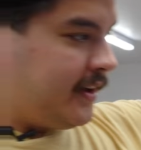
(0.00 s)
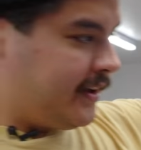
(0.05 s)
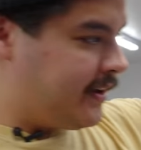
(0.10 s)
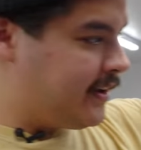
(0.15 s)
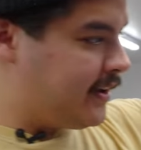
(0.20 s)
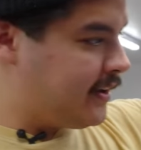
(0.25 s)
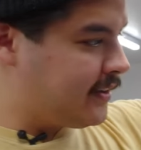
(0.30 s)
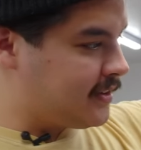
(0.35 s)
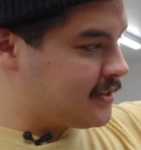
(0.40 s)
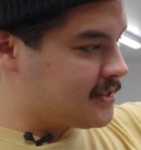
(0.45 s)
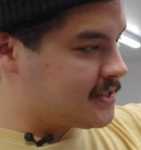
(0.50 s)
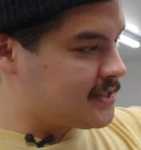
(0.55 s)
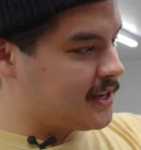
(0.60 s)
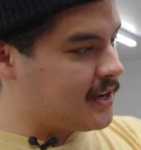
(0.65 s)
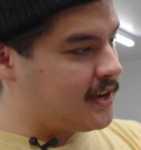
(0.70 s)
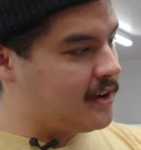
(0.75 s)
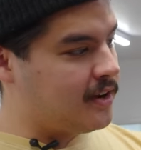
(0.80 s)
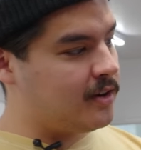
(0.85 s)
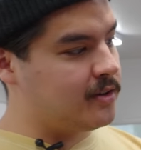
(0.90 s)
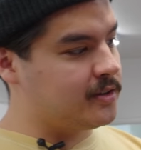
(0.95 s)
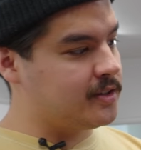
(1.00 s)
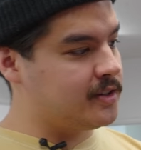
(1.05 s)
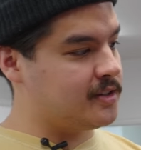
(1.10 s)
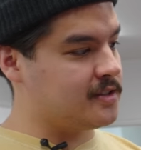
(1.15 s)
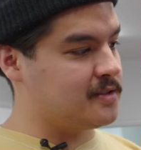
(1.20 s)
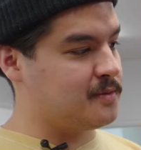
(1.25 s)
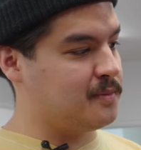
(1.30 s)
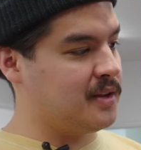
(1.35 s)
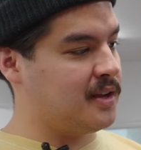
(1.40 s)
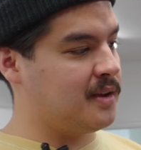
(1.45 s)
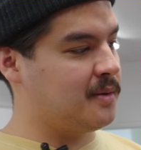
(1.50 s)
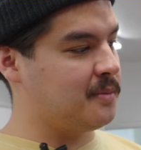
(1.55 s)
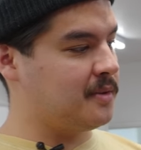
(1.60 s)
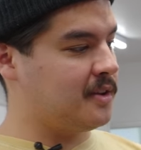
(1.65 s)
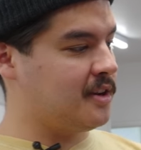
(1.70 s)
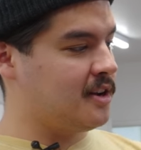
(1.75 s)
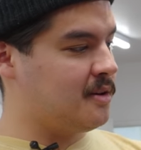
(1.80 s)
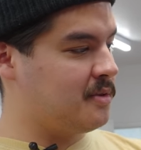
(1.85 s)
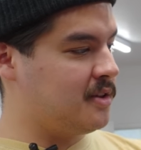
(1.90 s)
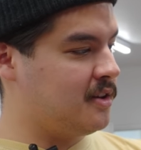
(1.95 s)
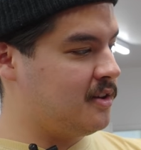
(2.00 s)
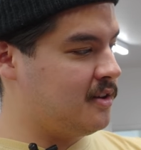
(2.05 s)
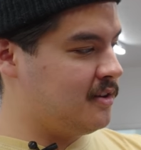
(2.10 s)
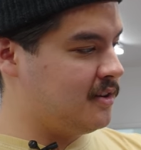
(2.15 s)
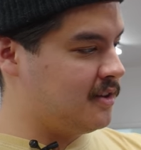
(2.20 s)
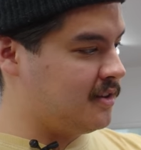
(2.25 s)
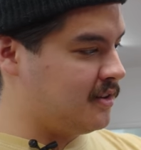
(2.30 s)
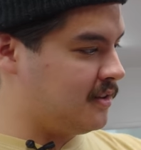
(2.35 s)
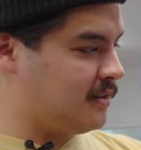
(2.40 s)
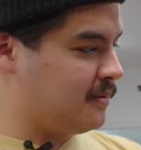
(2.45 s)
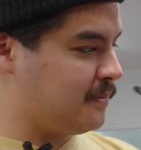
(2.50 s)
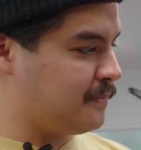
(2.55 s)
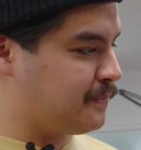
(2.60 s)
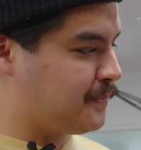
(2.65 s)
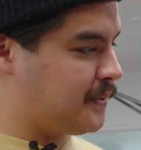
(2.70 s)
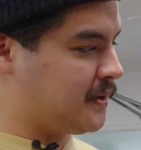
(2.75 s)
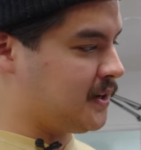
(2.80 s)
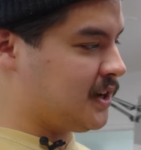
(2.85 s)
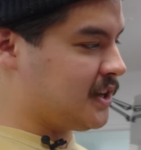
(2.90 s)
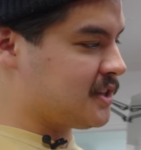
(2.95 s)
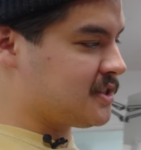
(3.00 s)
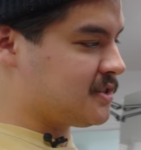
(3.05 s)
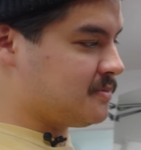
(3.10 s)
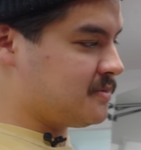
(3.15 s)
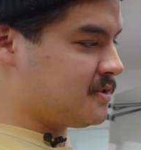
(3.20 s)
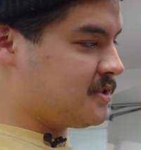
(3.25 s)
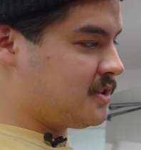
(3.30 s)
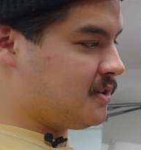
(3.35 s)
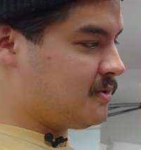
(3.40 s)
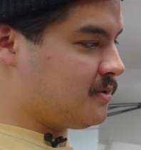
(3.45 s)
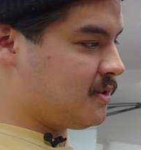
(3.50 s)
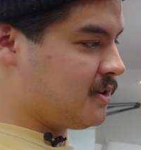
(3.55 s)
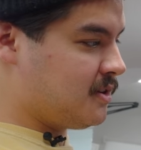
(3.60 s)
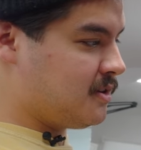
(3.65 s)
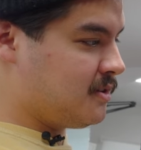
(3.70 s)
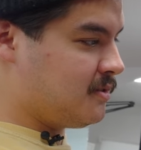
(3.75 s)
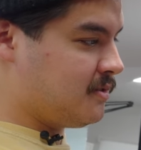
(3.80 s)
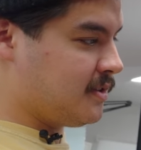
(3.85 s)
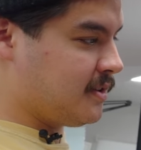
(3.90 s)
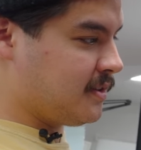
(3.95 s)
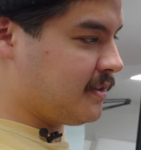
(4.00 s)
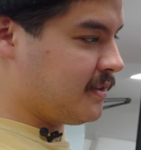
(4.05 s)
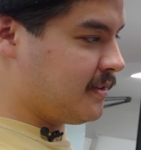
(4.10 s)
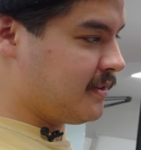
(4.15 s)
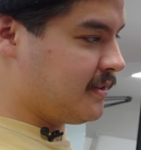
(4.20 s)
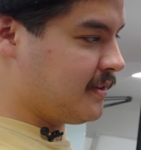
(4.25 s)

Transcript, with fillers: hit the town oh, in his oh, BMW and know. put on some zero and.